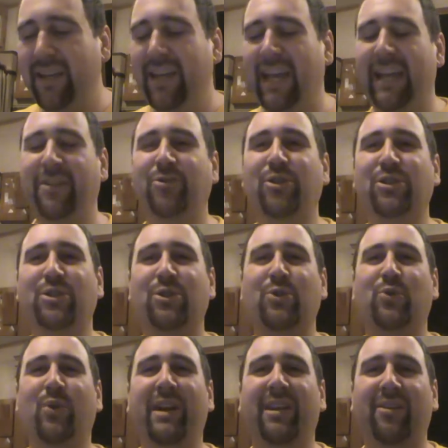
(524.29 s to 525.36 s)
and you're just
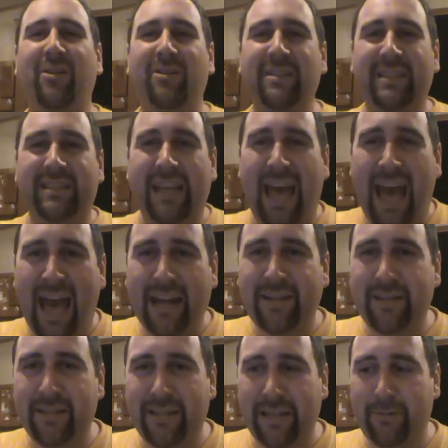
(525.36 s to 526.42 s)
enjoying all these
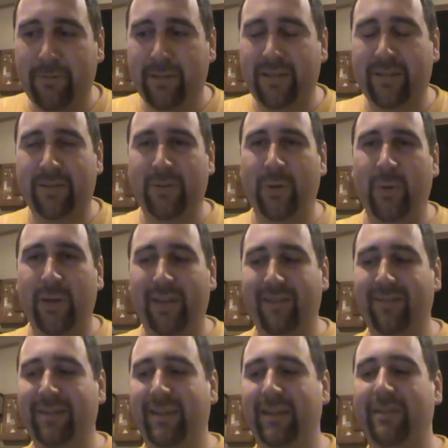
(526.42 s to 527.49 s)
action sequences going
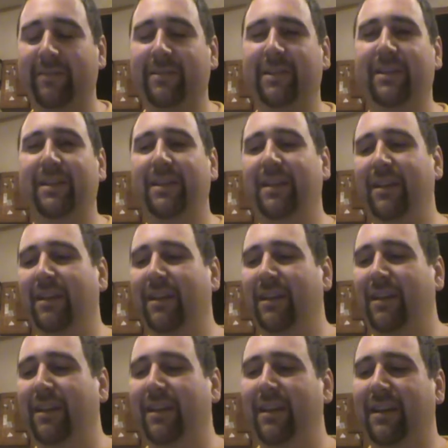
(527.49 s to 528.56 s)
on.
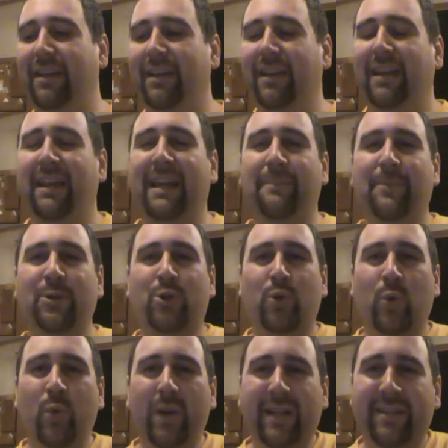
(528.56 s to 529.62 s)
And I'm
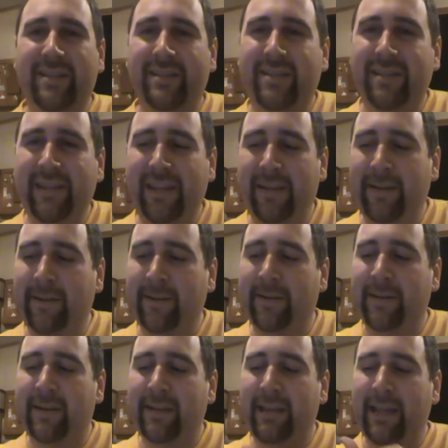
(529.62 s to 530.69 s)
enjoying to
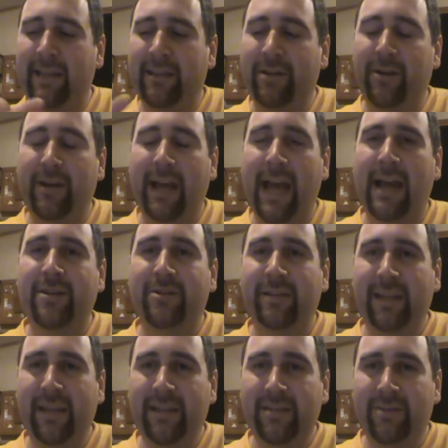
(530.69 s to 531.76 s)
seeing that there
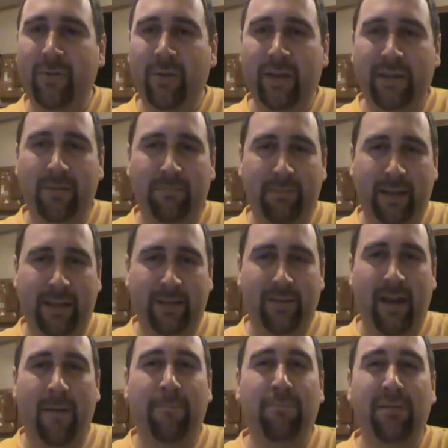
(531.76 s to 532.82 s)
actually is going to be
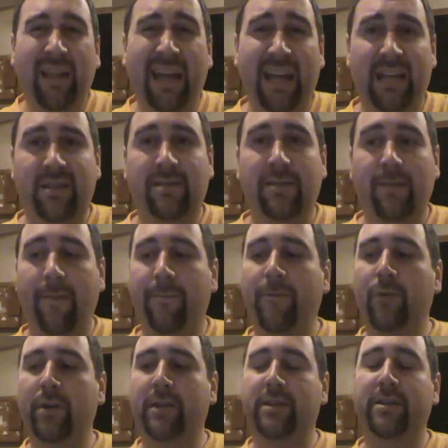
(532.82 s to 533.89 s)
a place
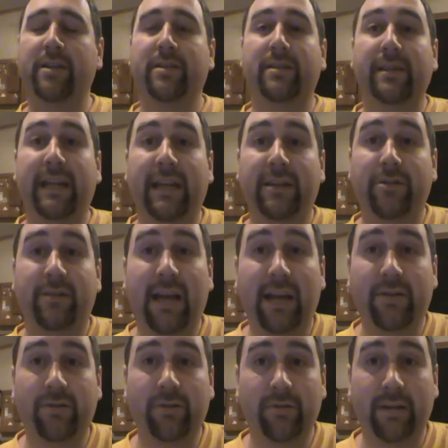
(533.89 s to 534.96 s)
for the Justice League
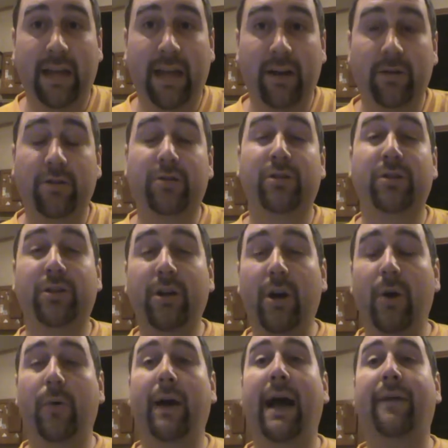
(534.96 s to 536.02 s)
International characters to
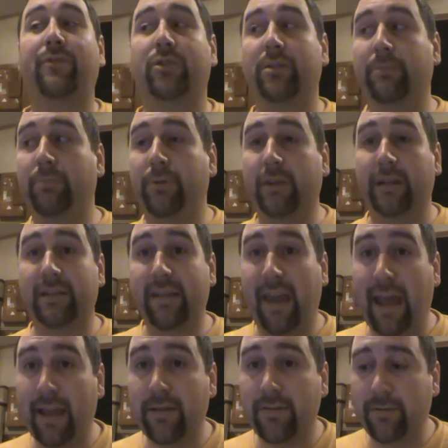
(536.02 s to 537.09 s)
go after the book is
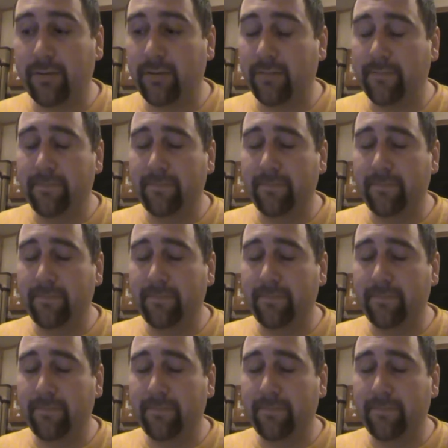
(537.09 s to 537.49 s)
canceled.